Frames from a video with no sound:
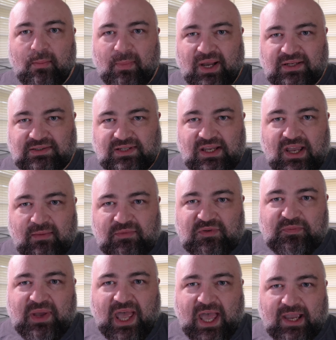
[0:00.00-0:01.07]
my damned
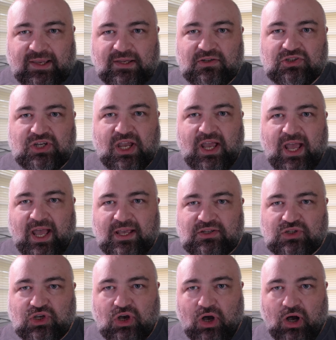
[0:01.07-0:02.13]
package
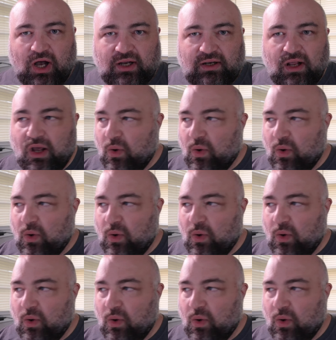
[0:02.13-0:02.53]
has gone.